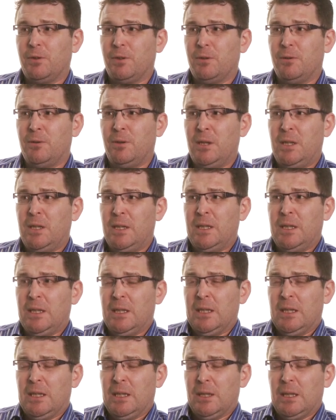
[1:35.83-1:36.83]
So
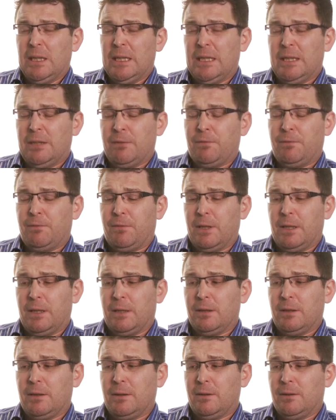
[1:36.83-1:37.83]
if they
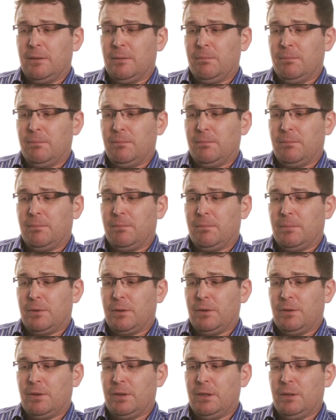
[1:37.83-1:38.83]
can
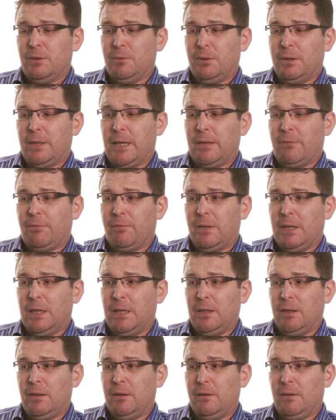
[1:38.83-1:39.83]
continue in that
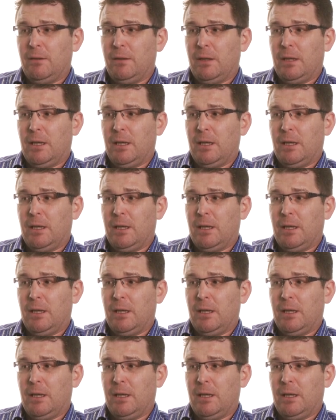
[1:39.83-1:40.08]
vein,